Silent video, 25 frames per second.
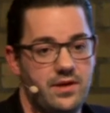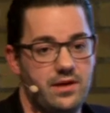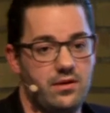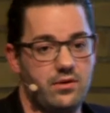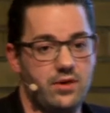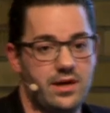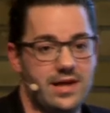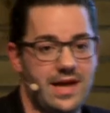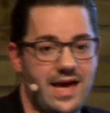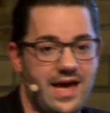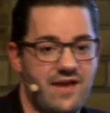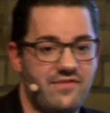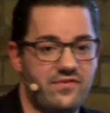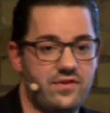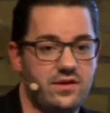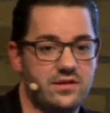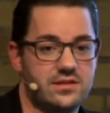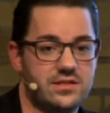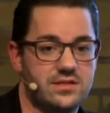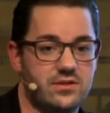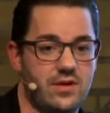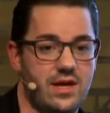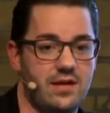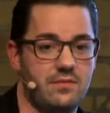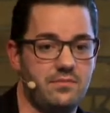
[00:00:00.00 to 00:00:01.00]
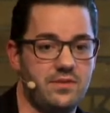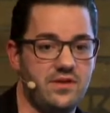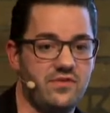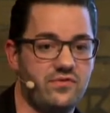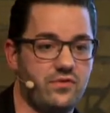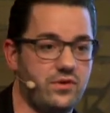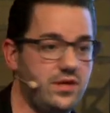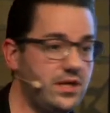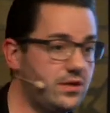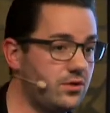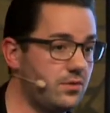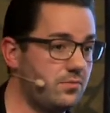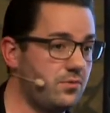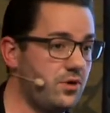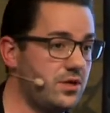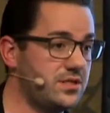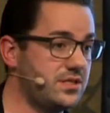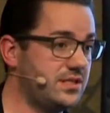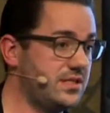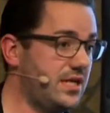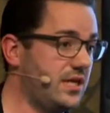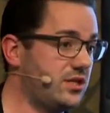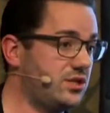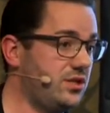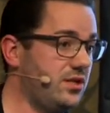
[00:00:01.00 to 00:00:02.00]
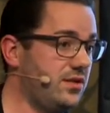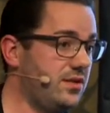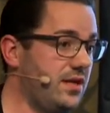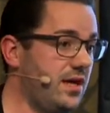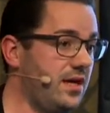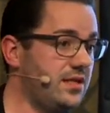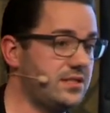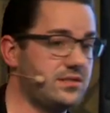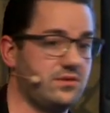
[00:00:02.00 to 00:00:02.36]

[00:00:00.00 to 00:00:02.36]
they already have it. So AMP for e-commerce is actually there.